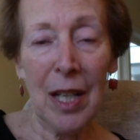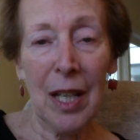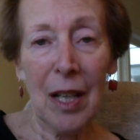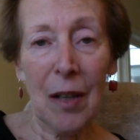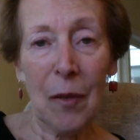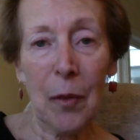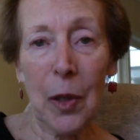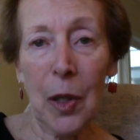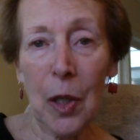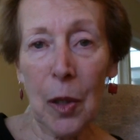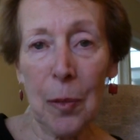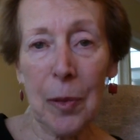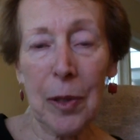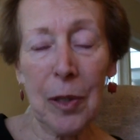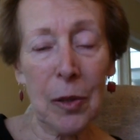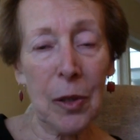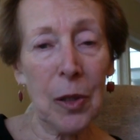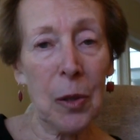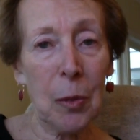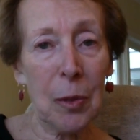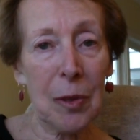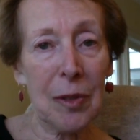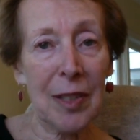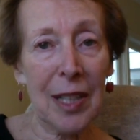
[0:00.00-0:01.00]
We hope that
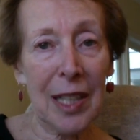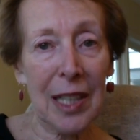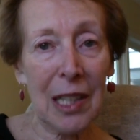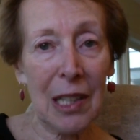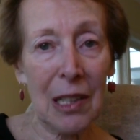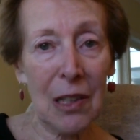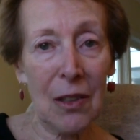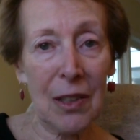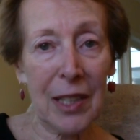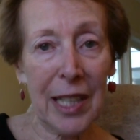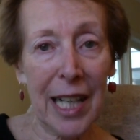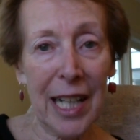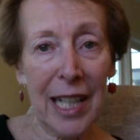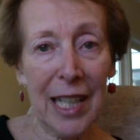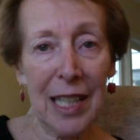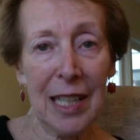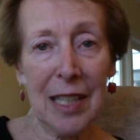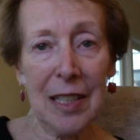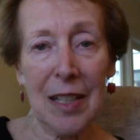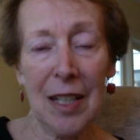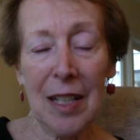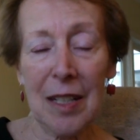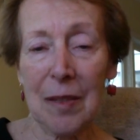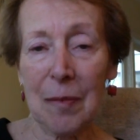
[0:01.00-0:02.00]
you will take a look at
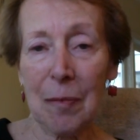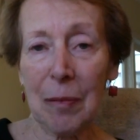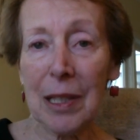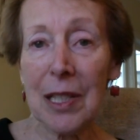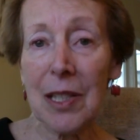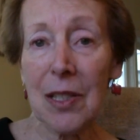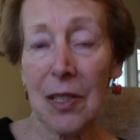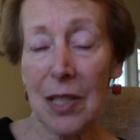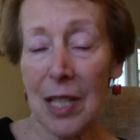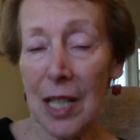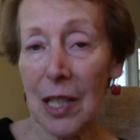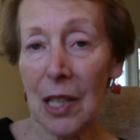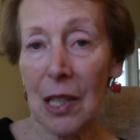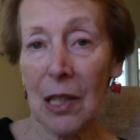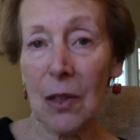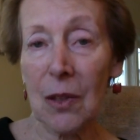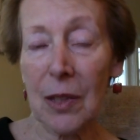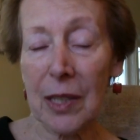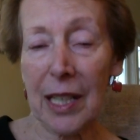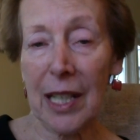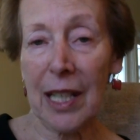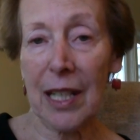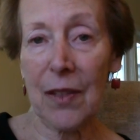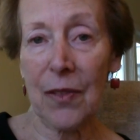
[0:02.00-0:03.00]
it. Please take a
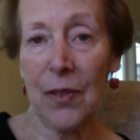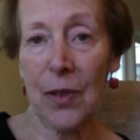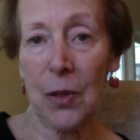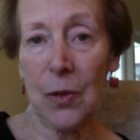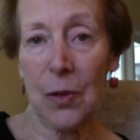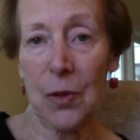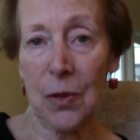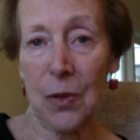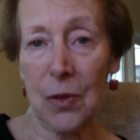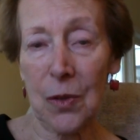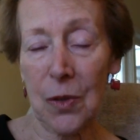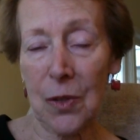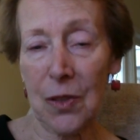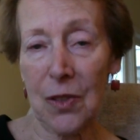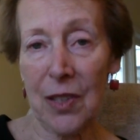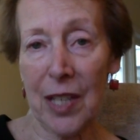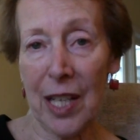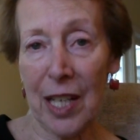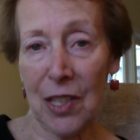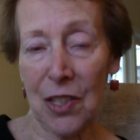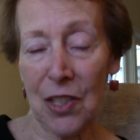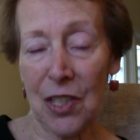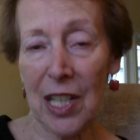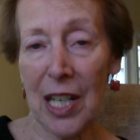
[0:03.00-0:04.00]
look at
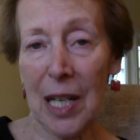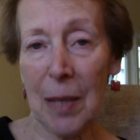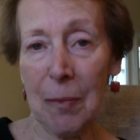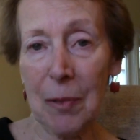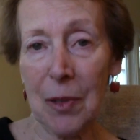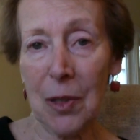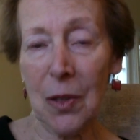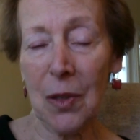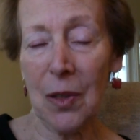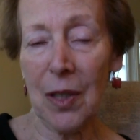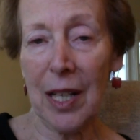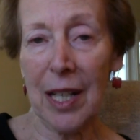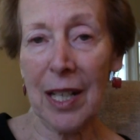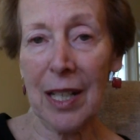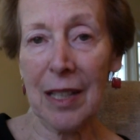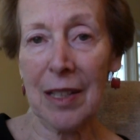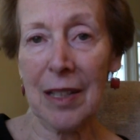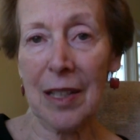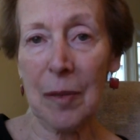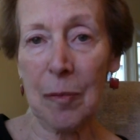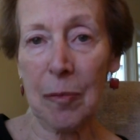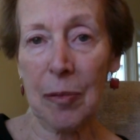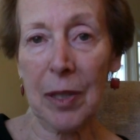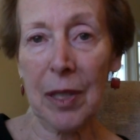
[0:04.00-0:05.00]
that chapter and
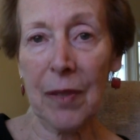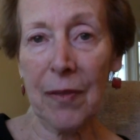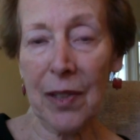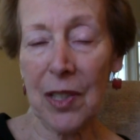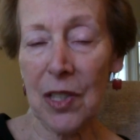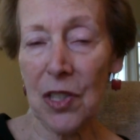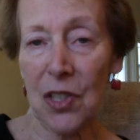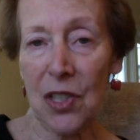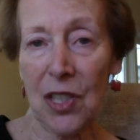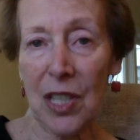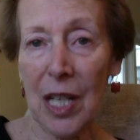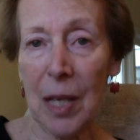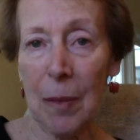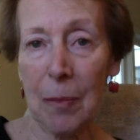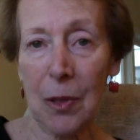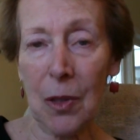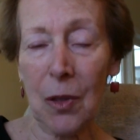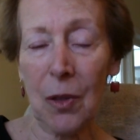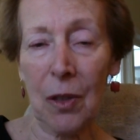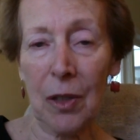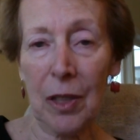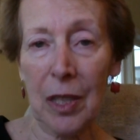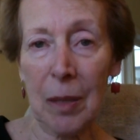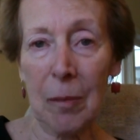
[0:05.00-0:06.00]
the previous chapter
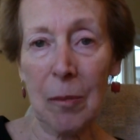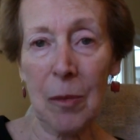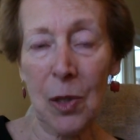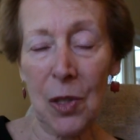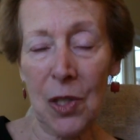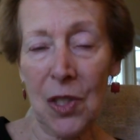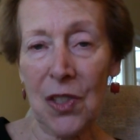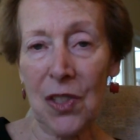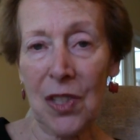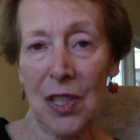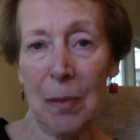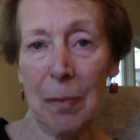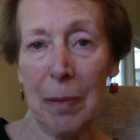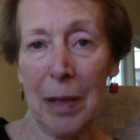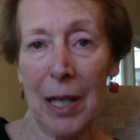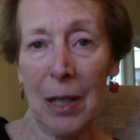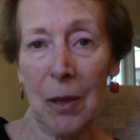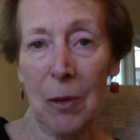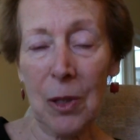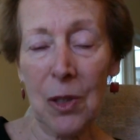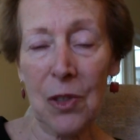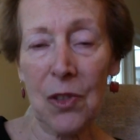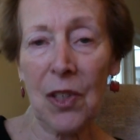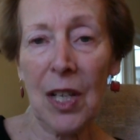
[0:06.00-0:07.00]
on emergency
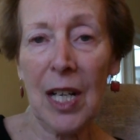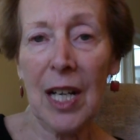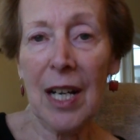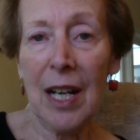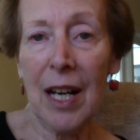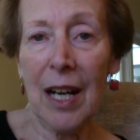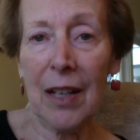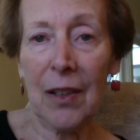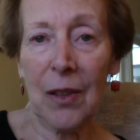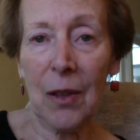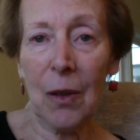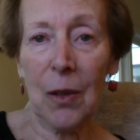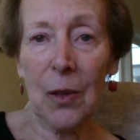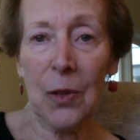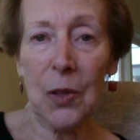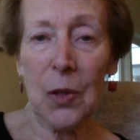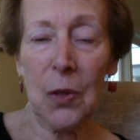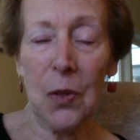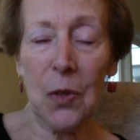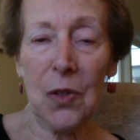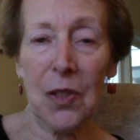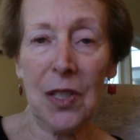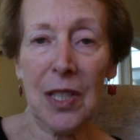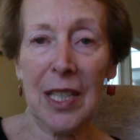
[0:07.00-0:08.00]
powers, and also
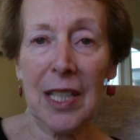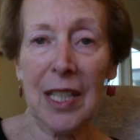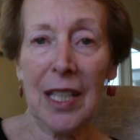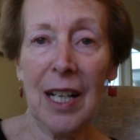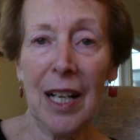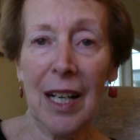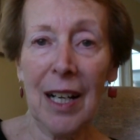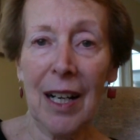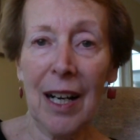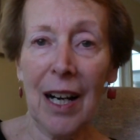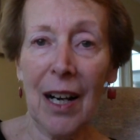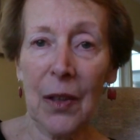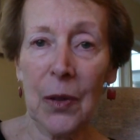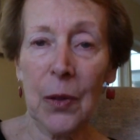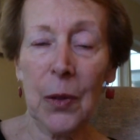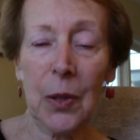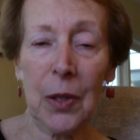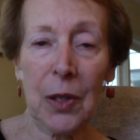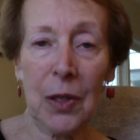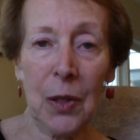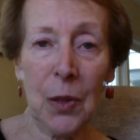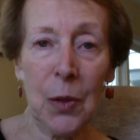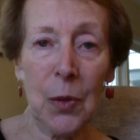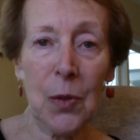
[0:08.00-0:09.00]
see how you
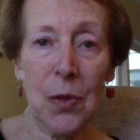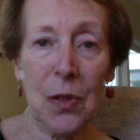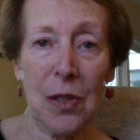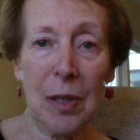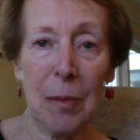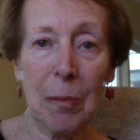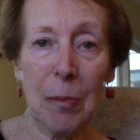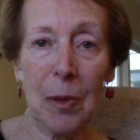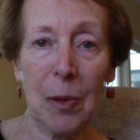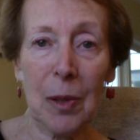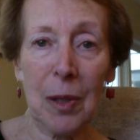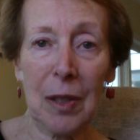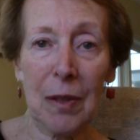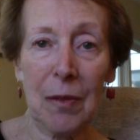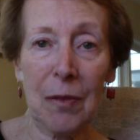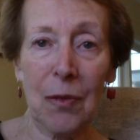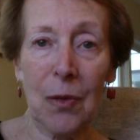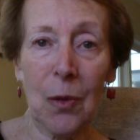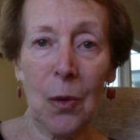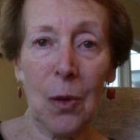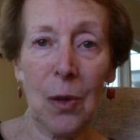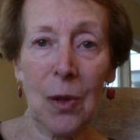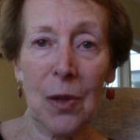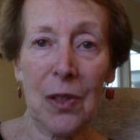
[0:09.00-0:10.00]
can use the book
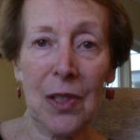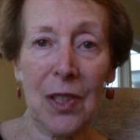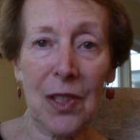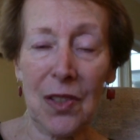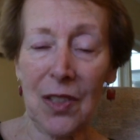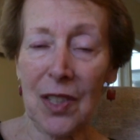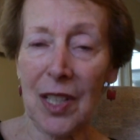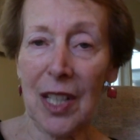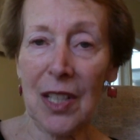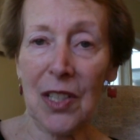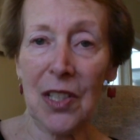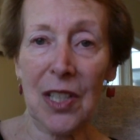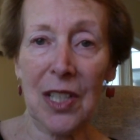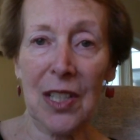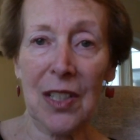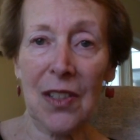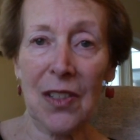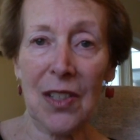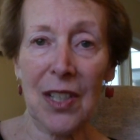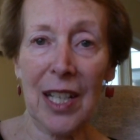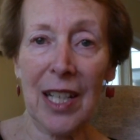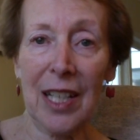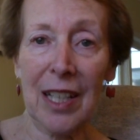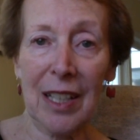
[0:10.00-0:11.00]
for discussions
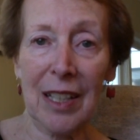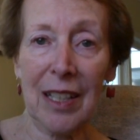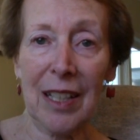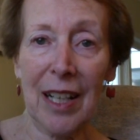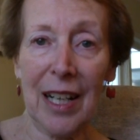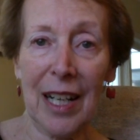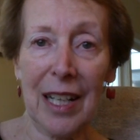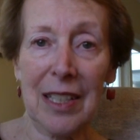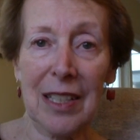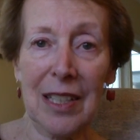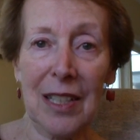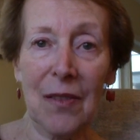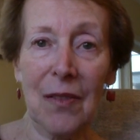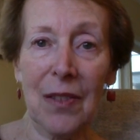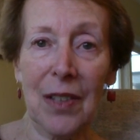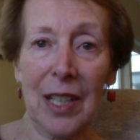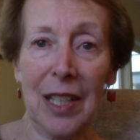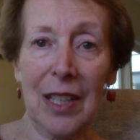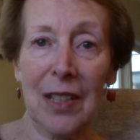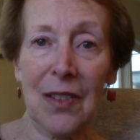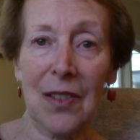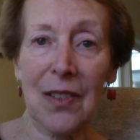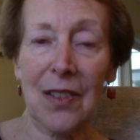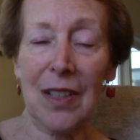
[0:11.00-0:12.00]
and
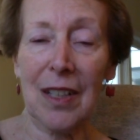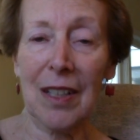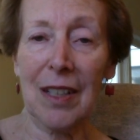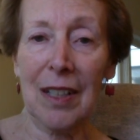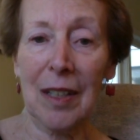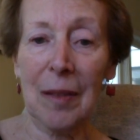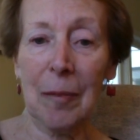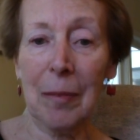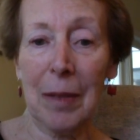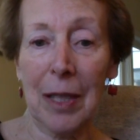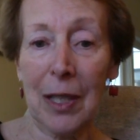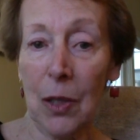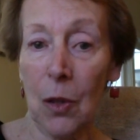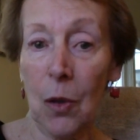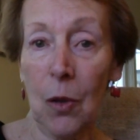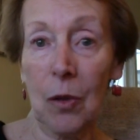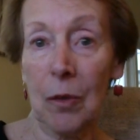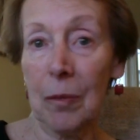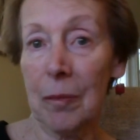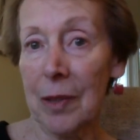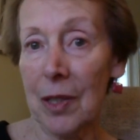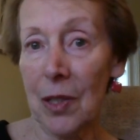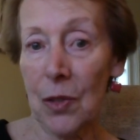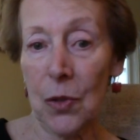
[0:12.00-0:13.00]
activities at
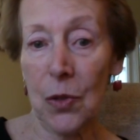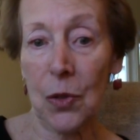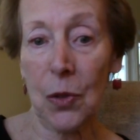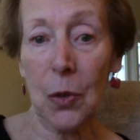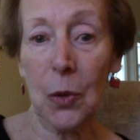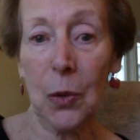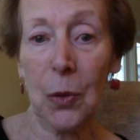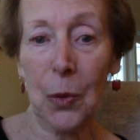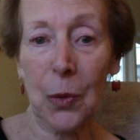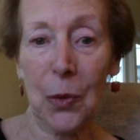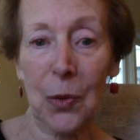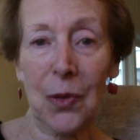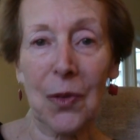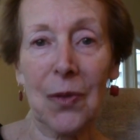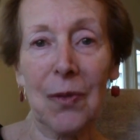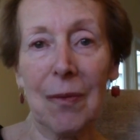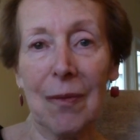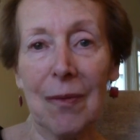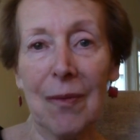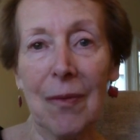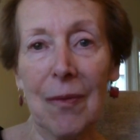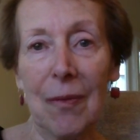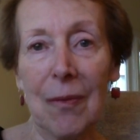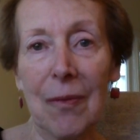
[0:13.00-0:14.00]
home and in schools.
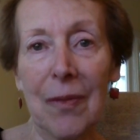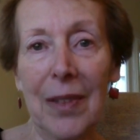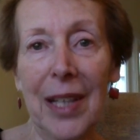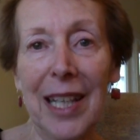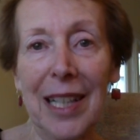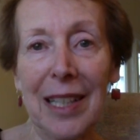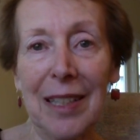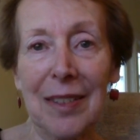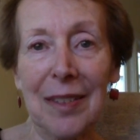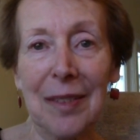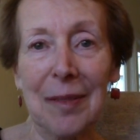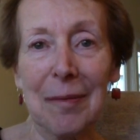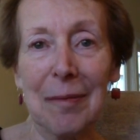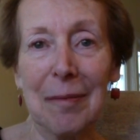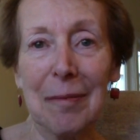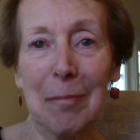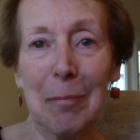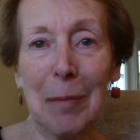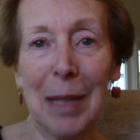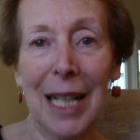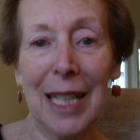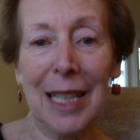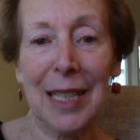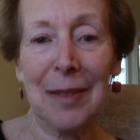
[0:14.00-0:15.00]
Thanks.
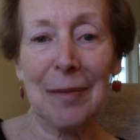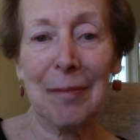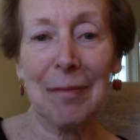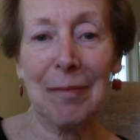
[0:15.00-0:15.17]
Bye.